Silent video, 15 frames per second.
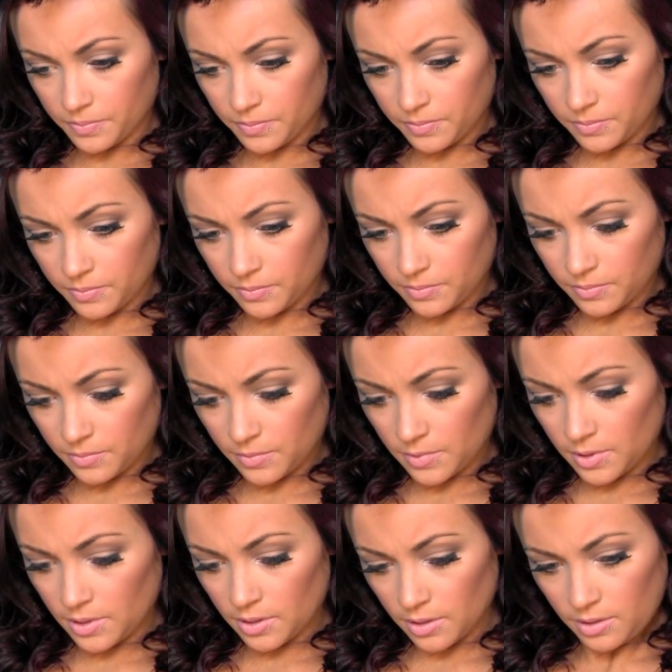
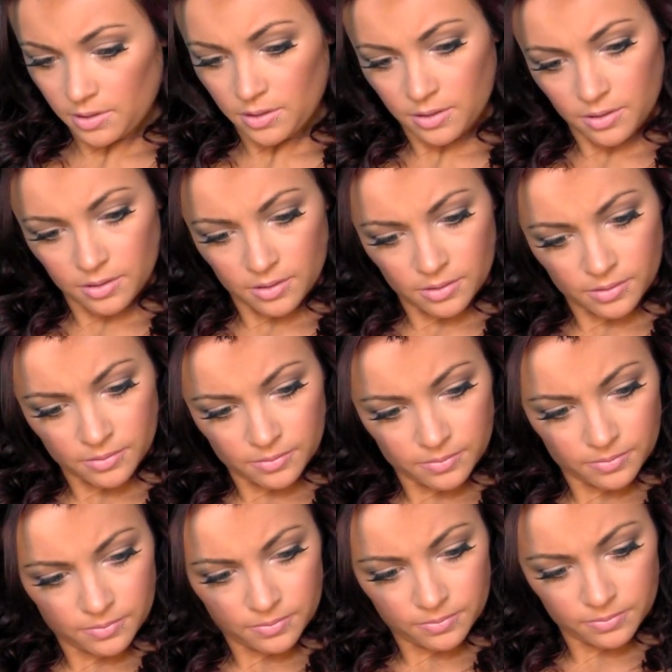
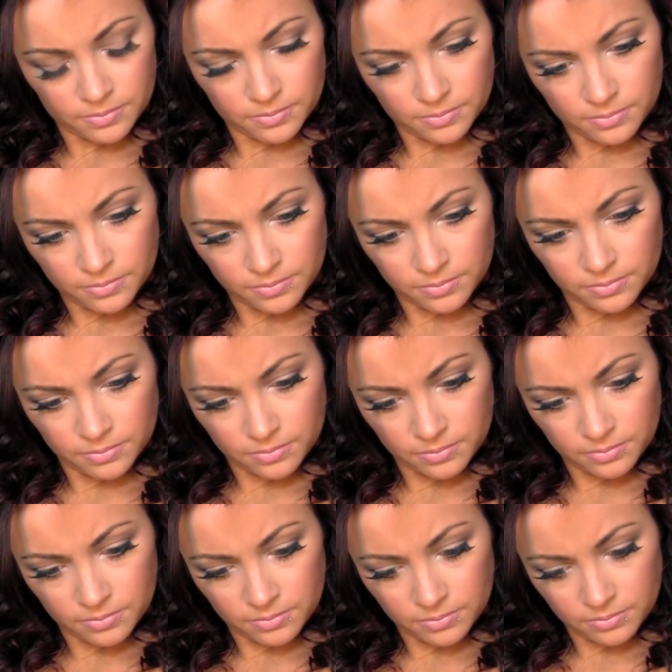
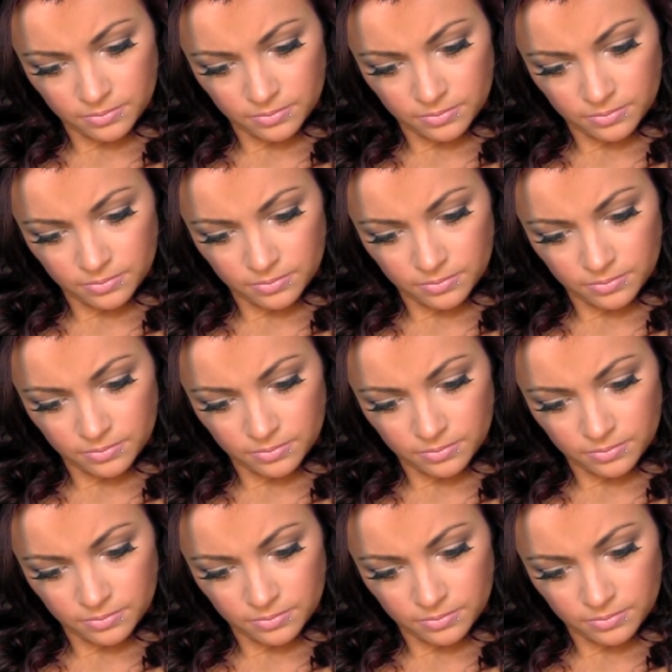[no speech]